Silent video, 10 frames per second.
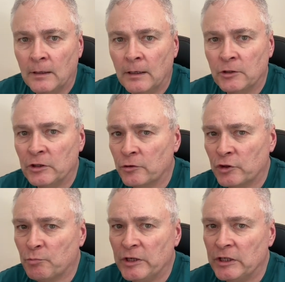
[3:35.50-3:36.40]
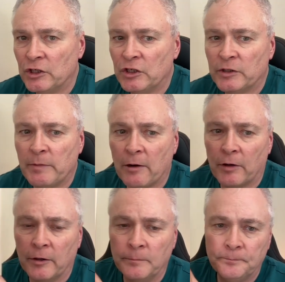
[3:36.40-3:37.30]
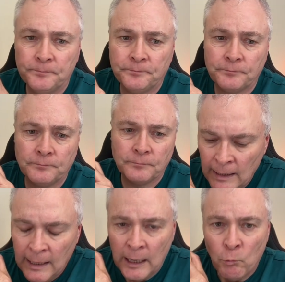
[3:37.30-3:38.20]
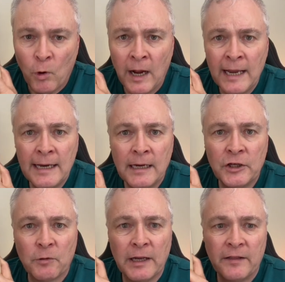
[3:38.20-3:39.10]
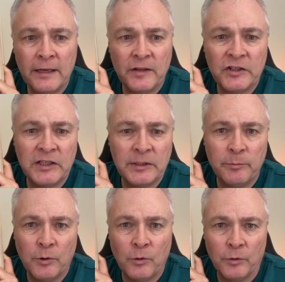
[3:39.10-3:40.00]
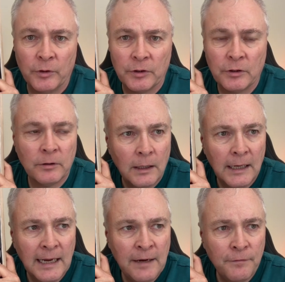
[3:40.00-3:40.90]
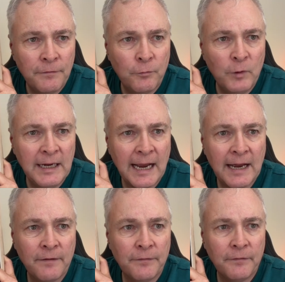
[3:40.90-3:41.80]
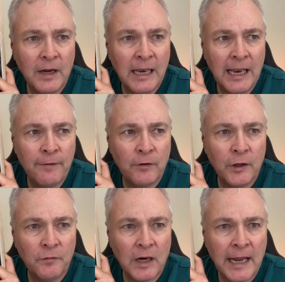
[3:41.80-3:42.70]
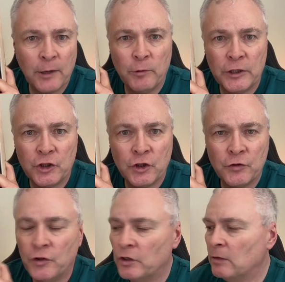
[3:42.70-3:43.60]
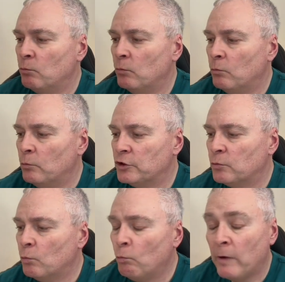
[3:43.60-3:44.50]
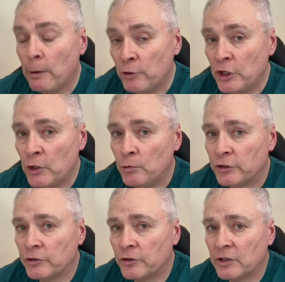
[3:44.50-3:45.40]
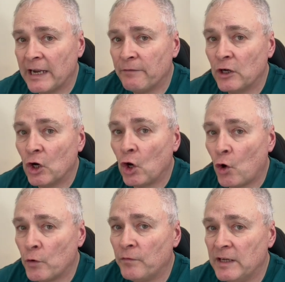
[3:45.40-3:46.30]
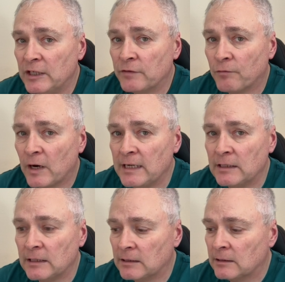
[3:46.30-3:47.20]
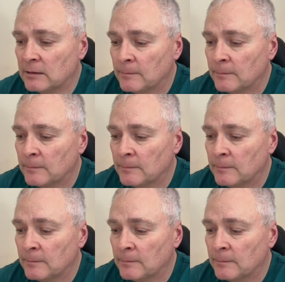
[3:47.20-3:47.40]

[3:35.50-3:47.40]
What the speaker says: So it's not just British, it's American. And why do I think this is important? If we have a level of language that was well used to having a lot of these phrases,